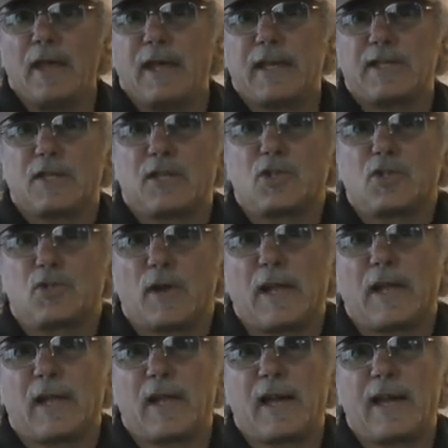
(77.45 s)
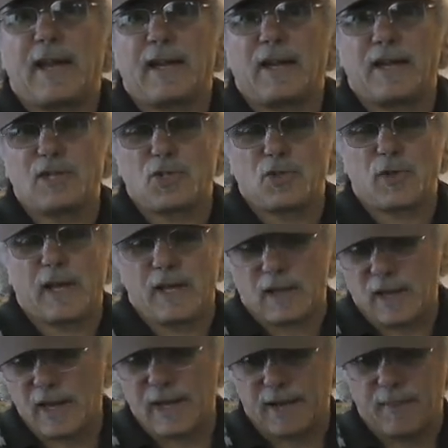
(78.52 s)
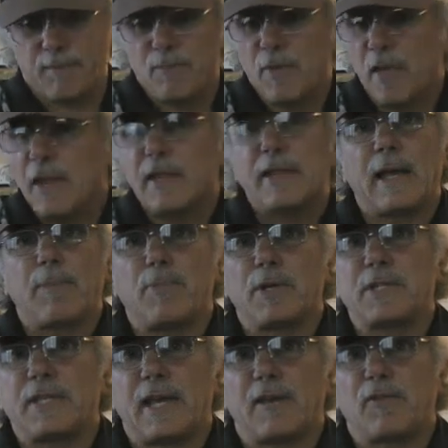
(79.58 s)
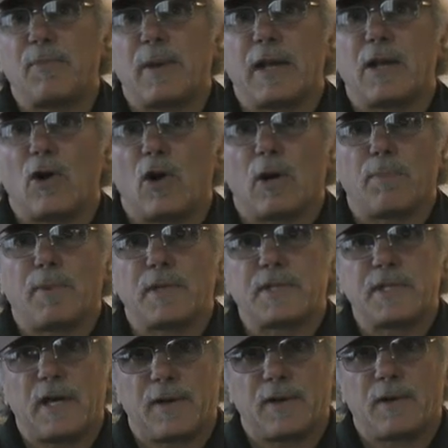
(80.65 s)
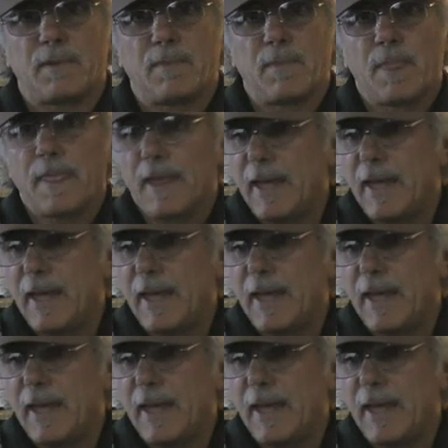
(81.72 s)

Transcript: It's a straight line and a straight line. That protects my carpal tunnel